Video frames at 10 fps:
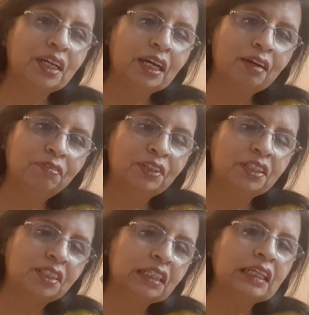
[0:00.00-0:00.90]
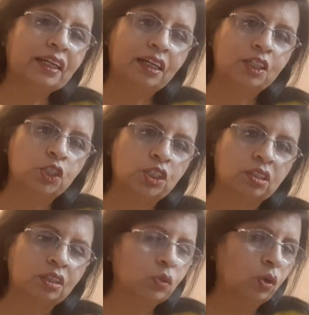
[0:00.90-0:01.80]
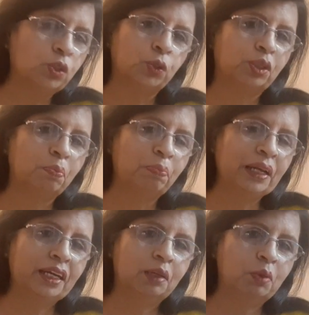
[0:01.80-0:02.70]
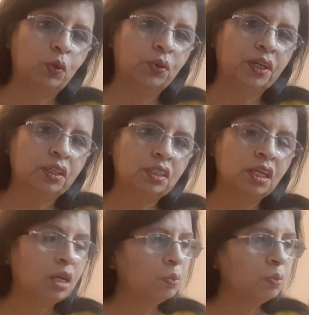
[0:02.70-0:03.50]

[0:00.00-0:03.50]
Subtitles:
it's in their culture not to complain about things,